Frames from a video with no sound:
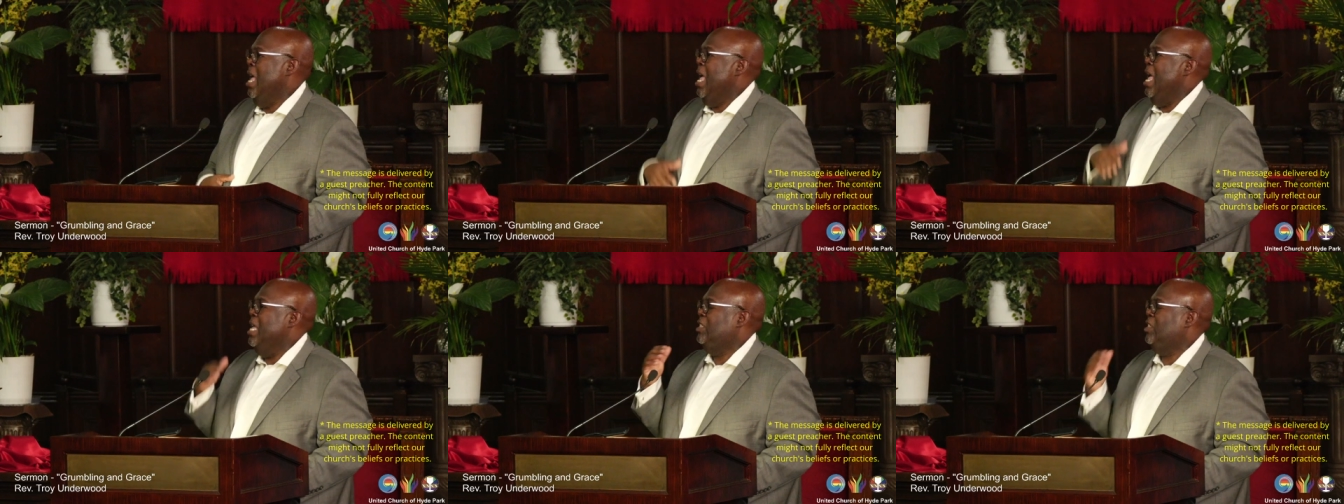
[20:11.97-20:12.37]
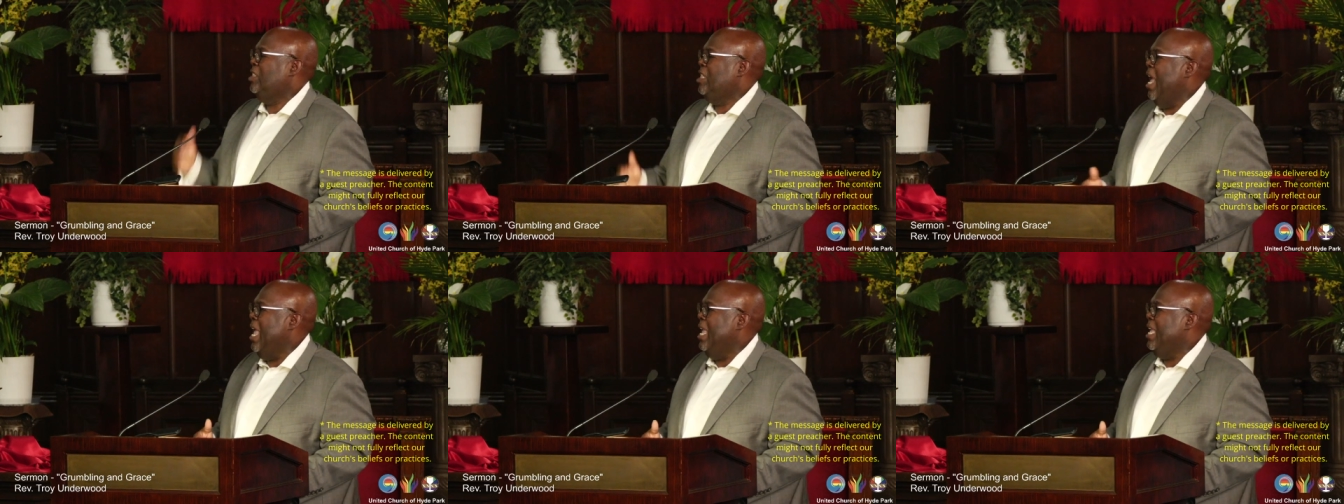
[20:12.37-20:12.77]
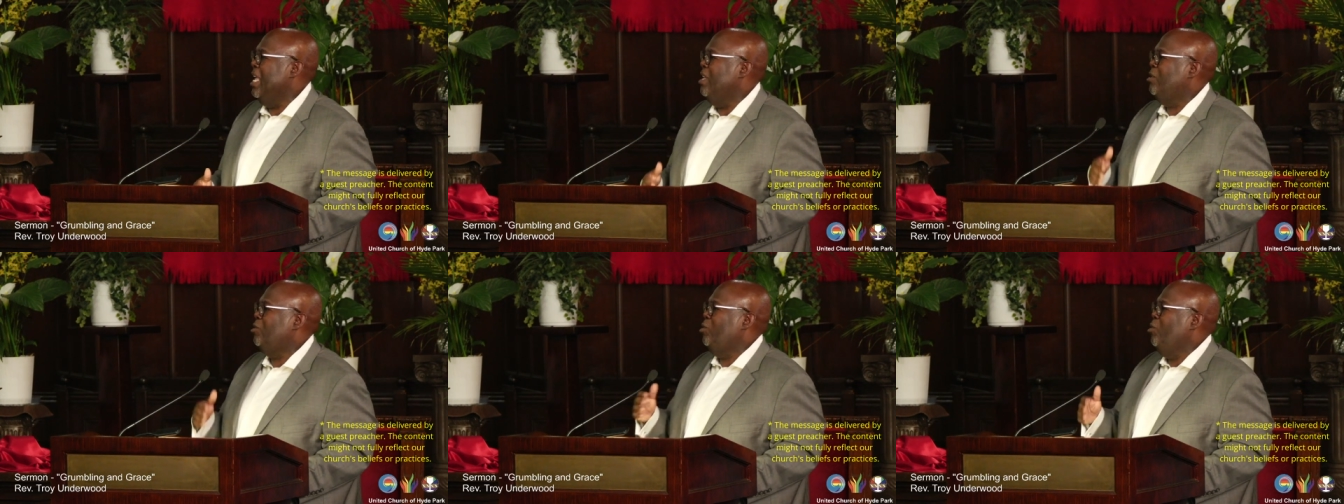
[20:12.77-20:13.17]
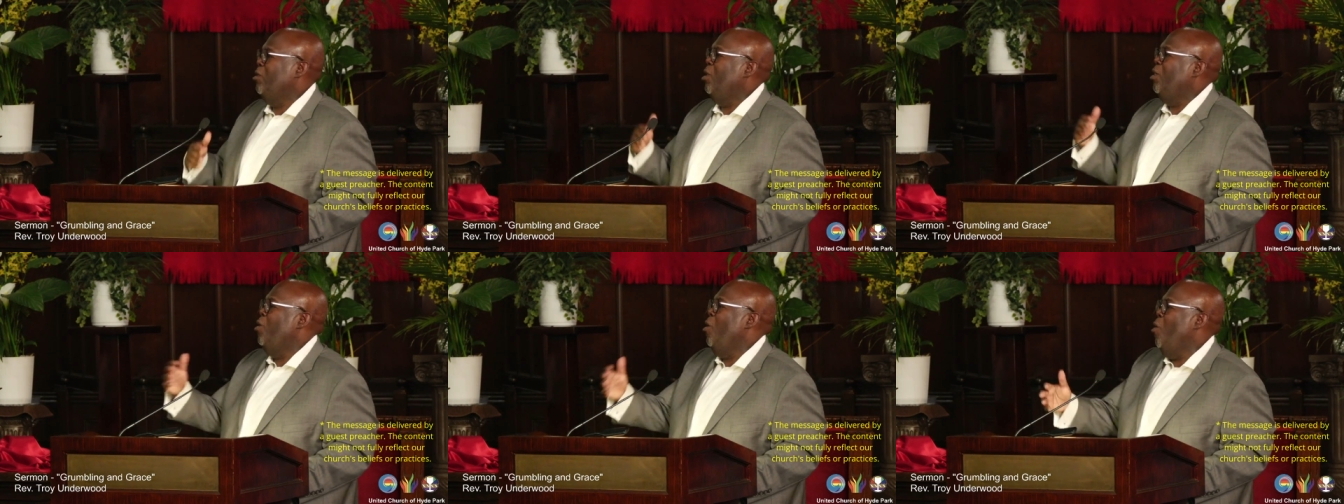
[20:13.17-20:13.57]
is take it to
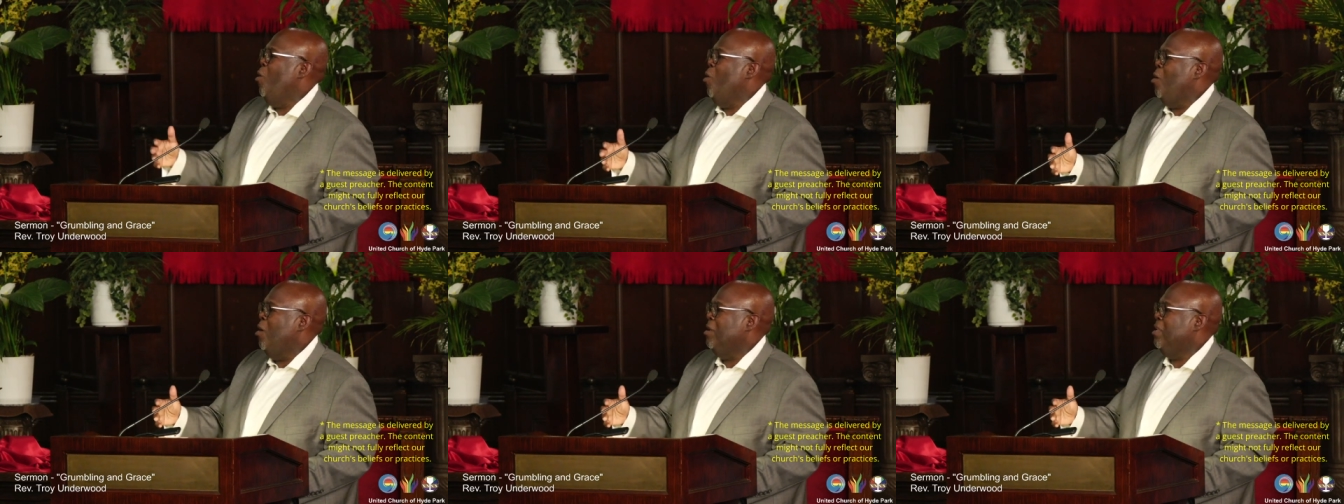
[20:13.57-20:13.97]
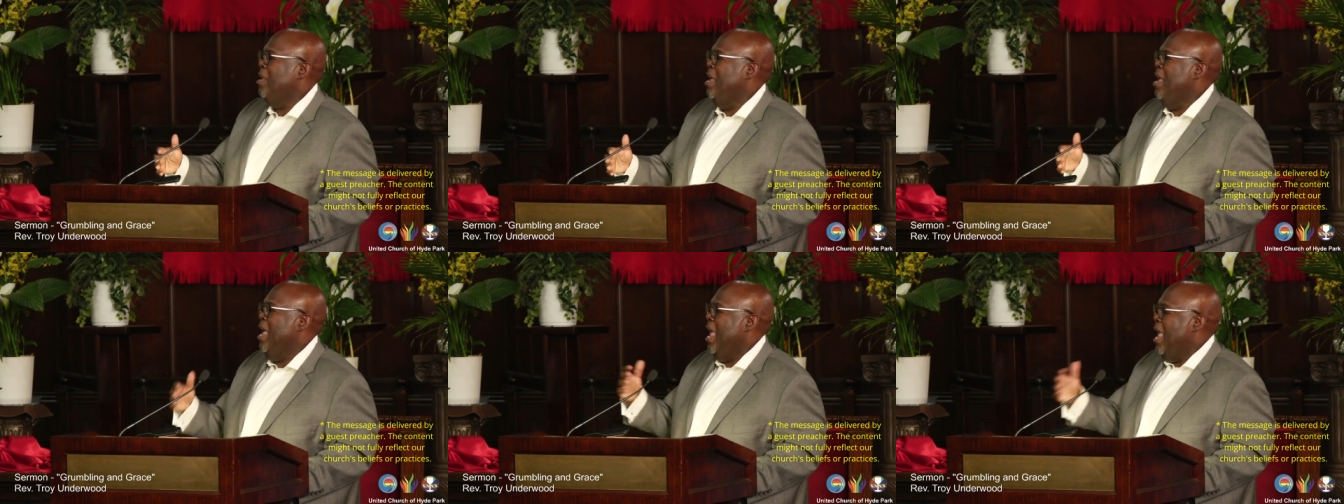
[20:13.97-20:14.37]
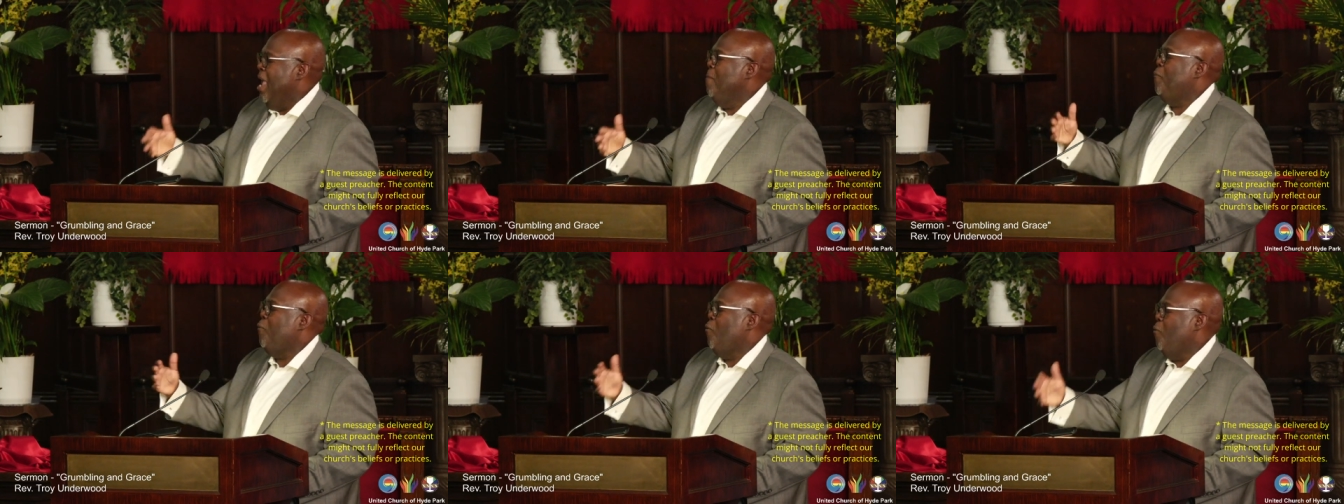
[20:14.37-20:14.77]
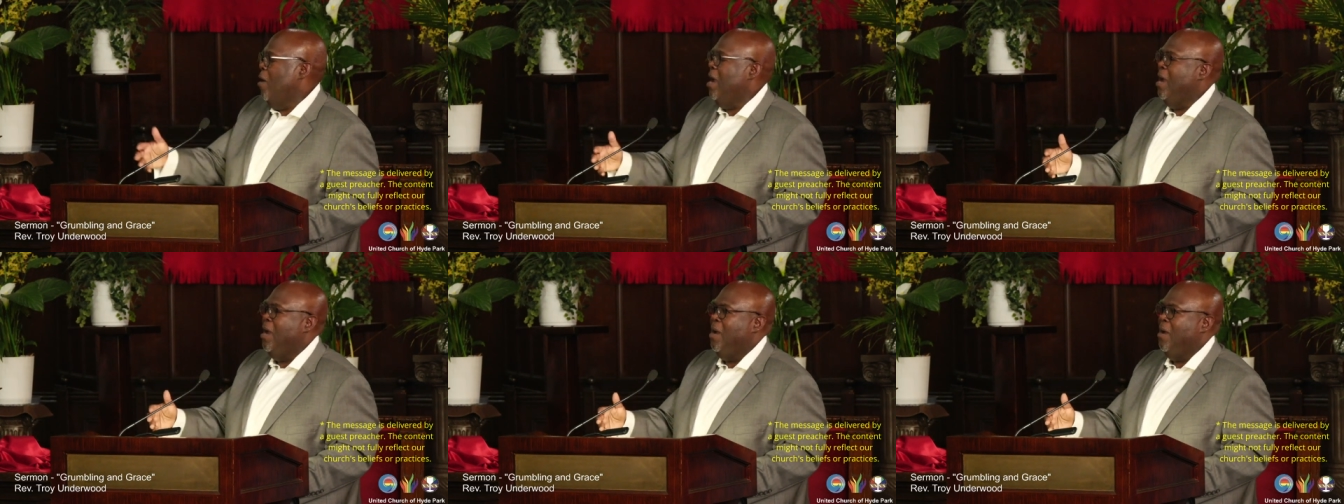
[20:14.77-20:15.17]
the Lord in prayer